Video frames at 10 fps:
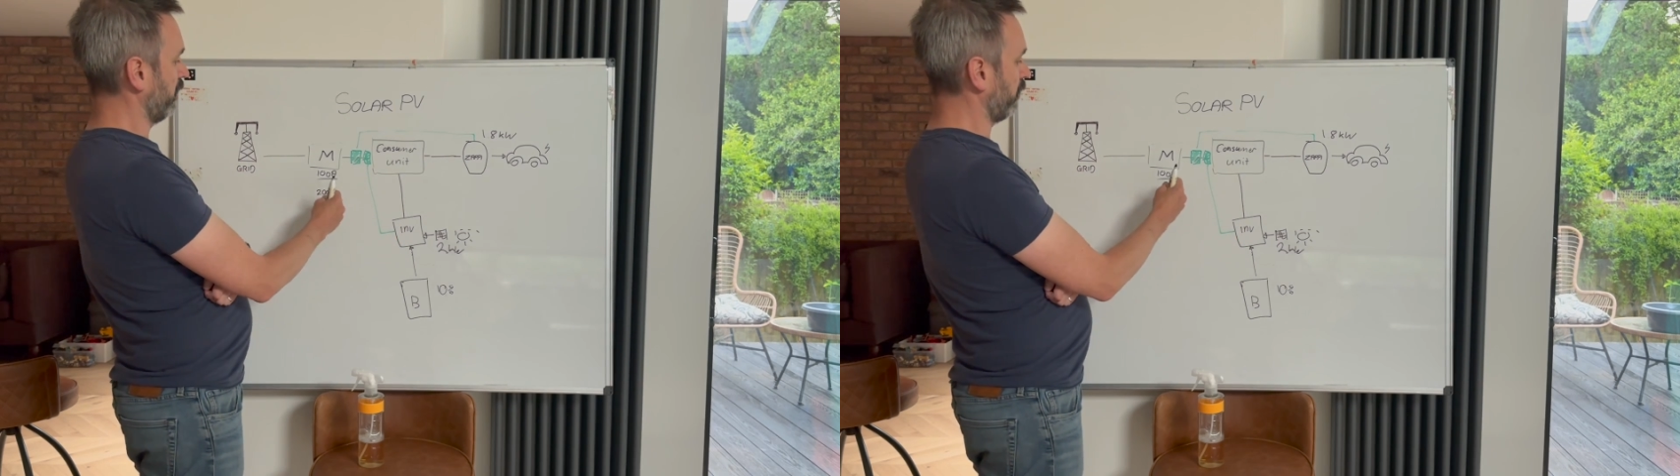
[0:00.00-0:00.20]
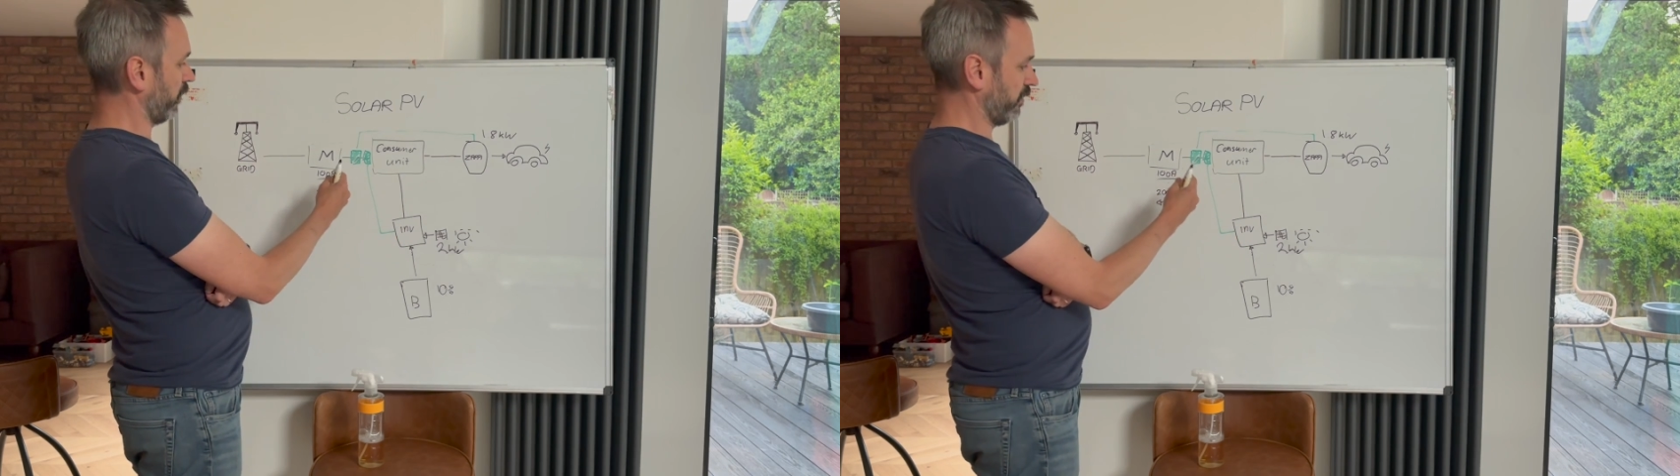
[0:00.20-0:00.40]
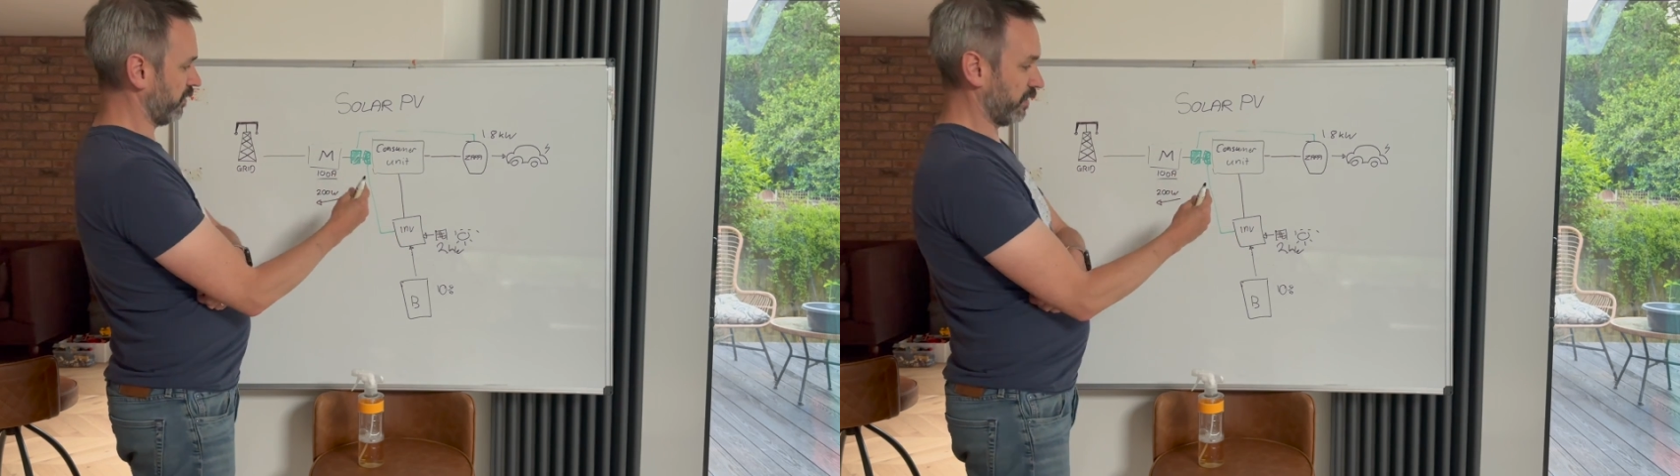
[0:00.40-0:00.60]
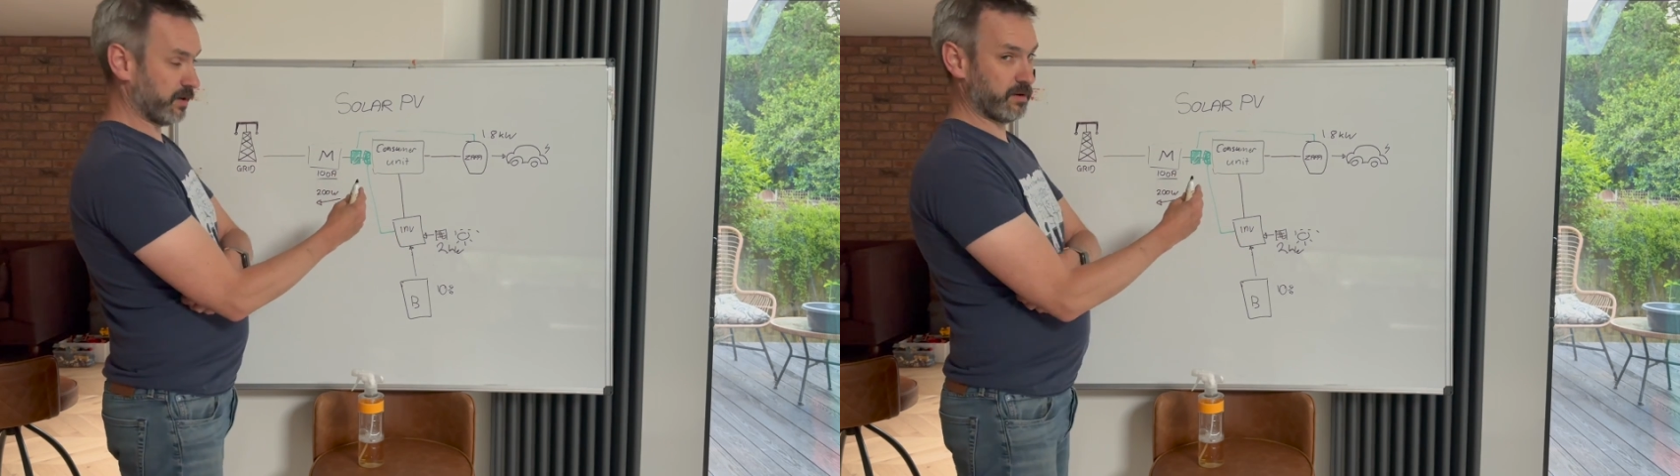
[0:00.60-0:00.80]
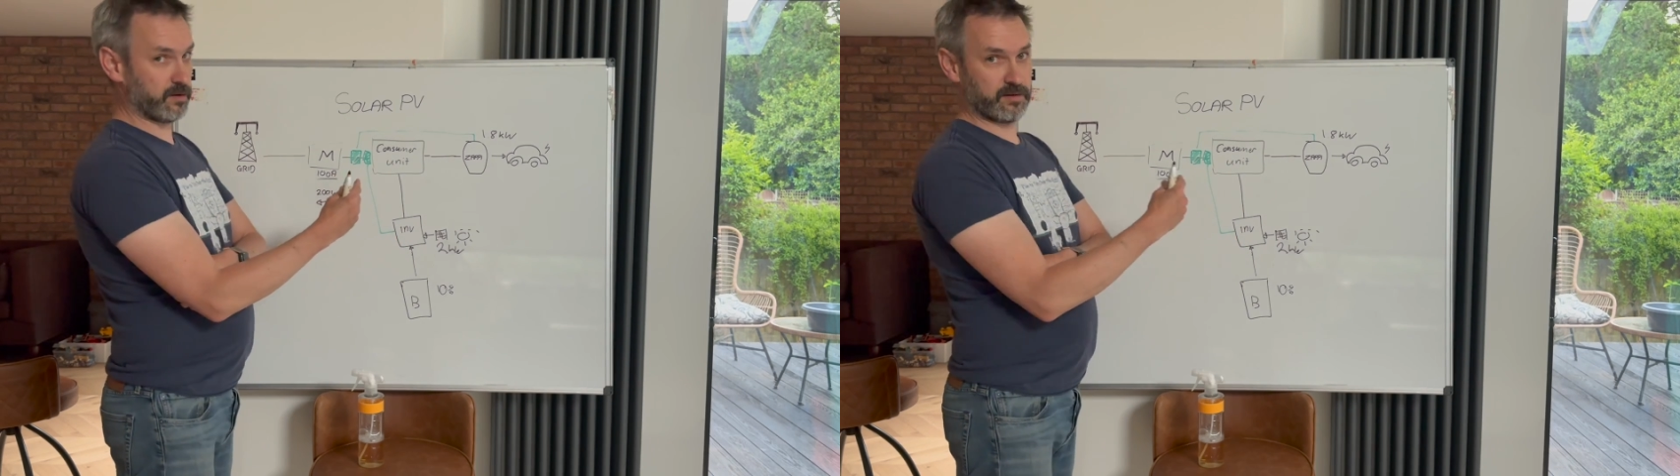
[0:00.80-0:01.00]
But
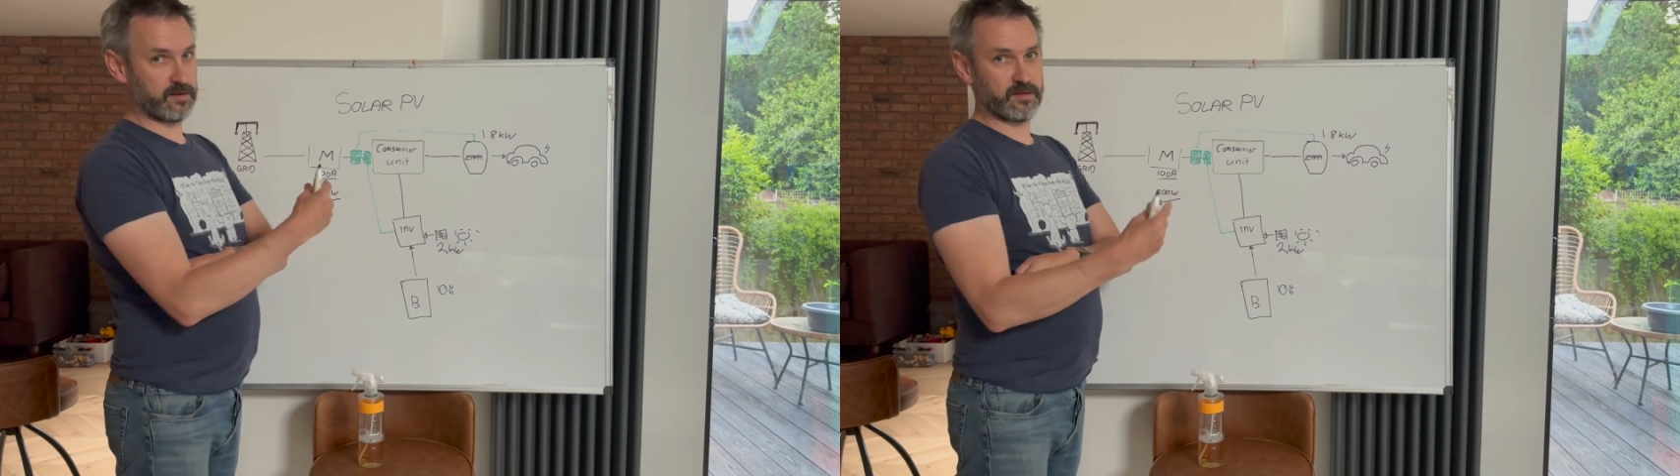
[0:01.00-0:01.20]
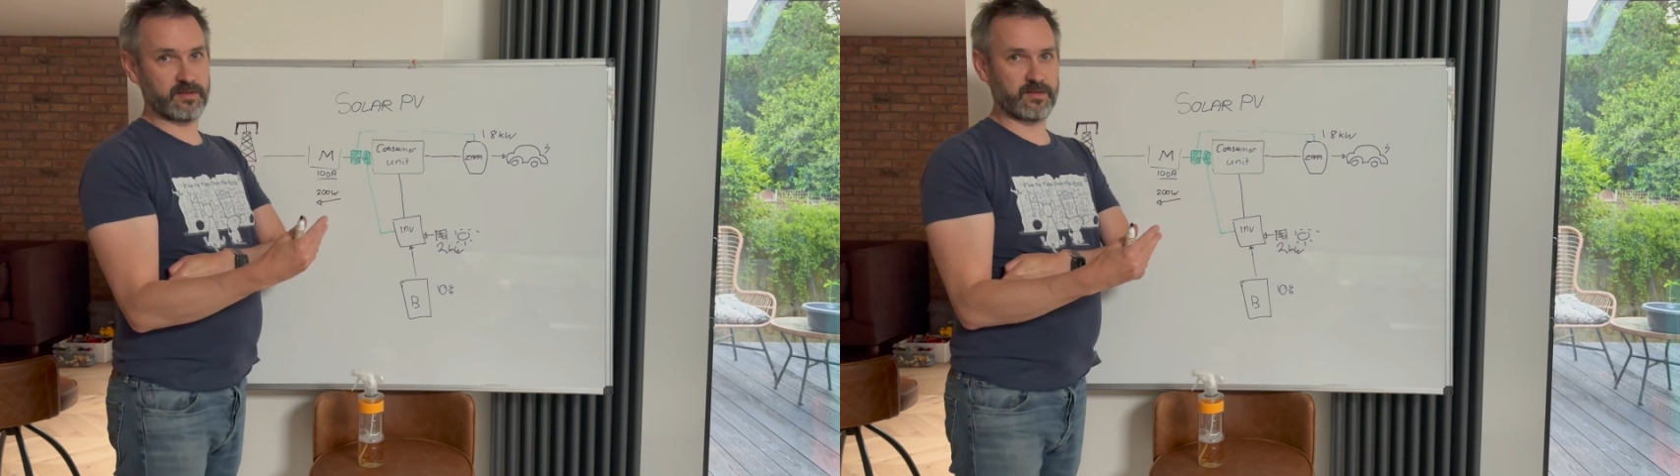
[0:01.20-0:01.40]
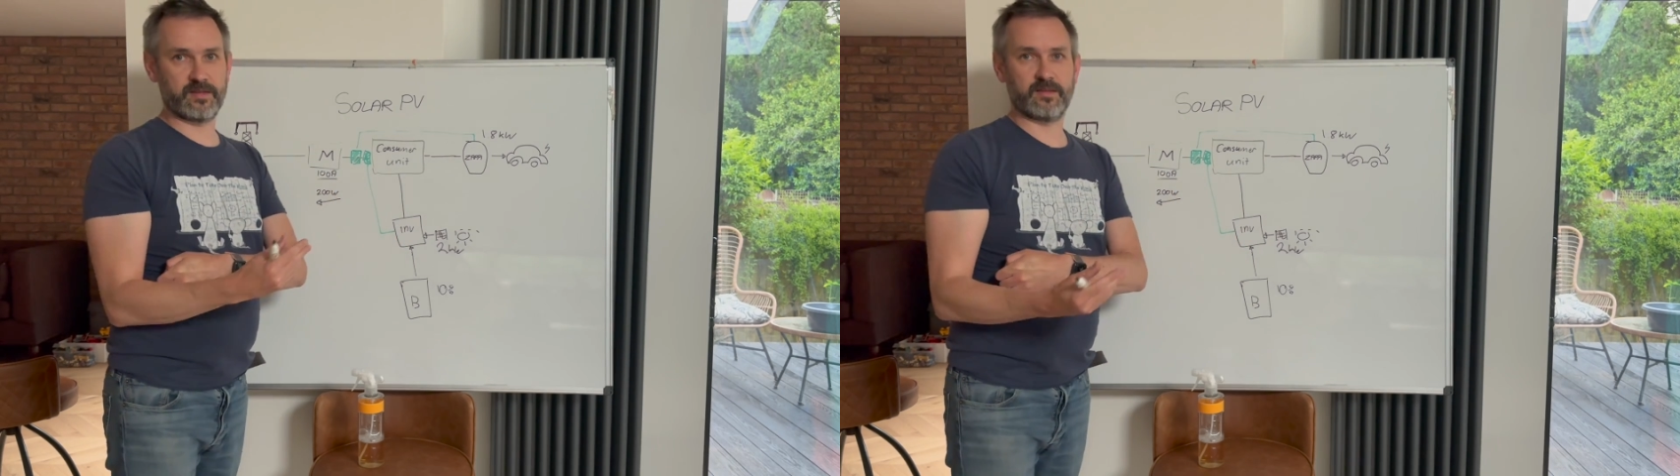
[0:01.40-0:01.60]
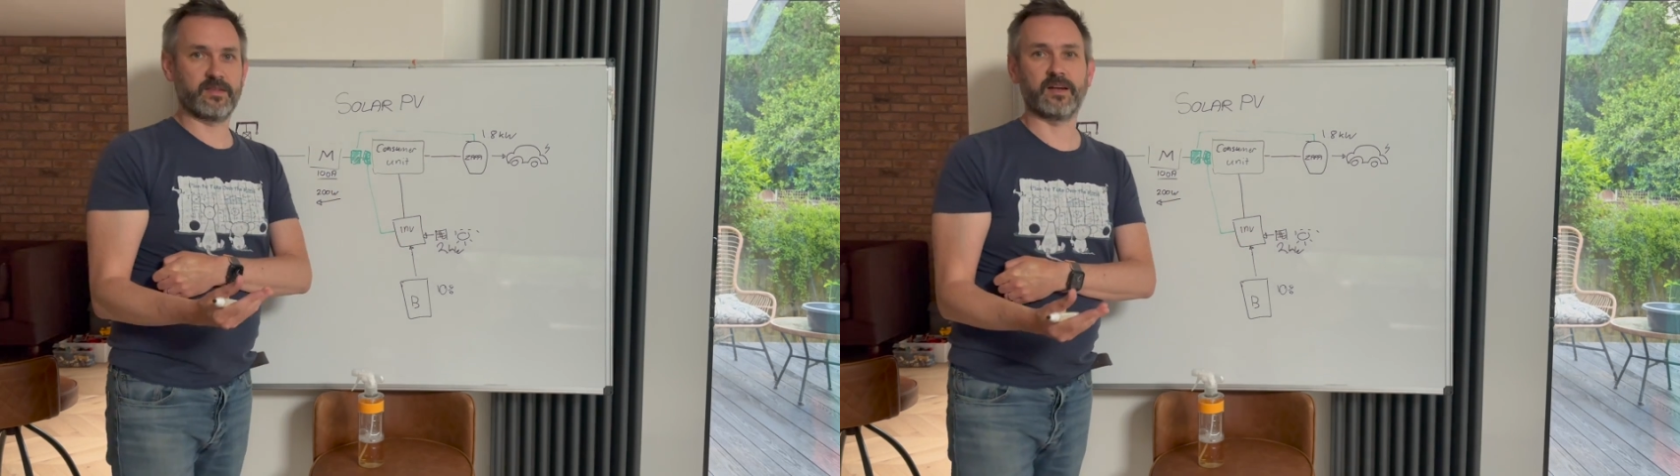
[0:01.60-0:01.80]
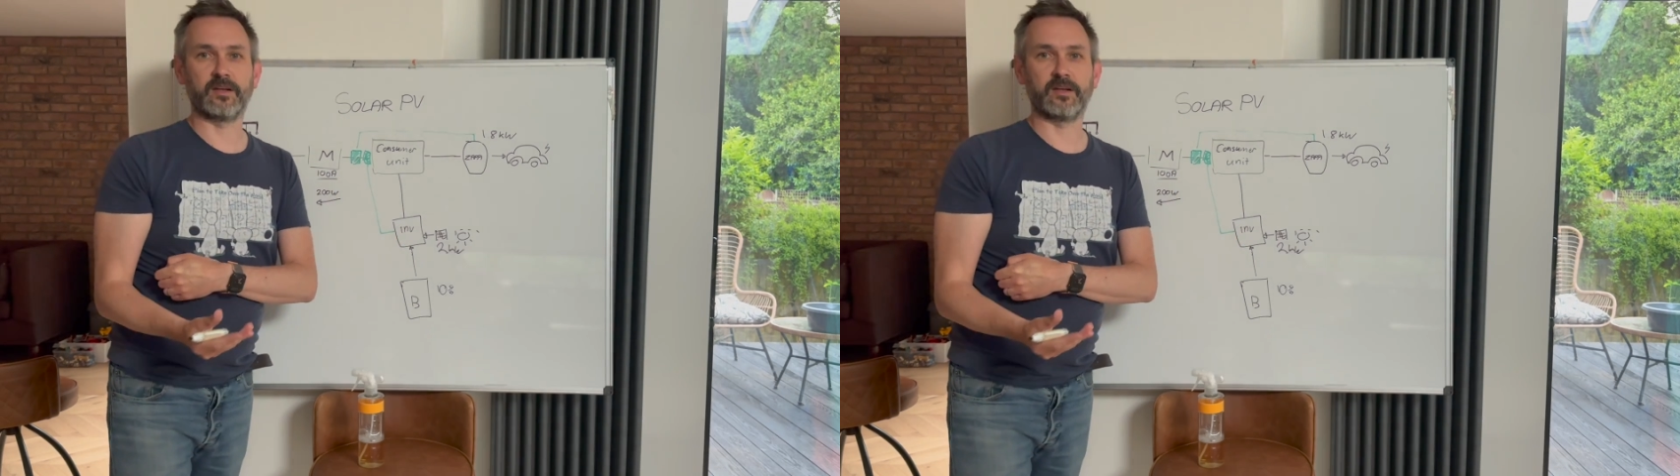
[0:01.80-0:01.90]
that